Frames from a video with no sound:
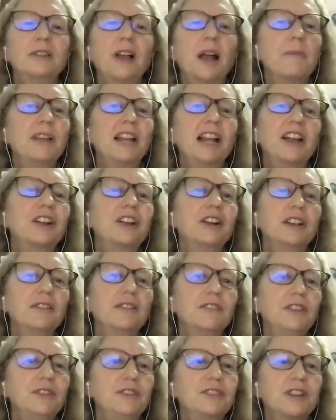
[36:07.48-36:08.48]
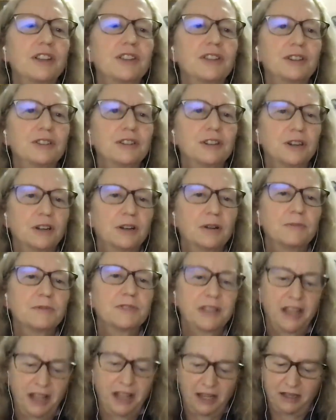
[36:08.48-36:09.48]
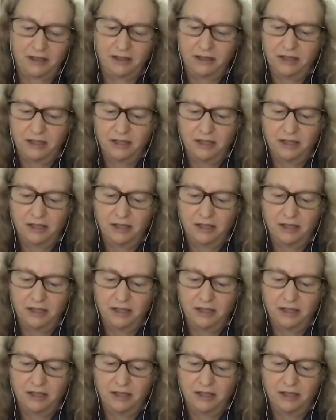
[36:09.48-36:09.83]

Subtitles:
mean, I could have used other terms like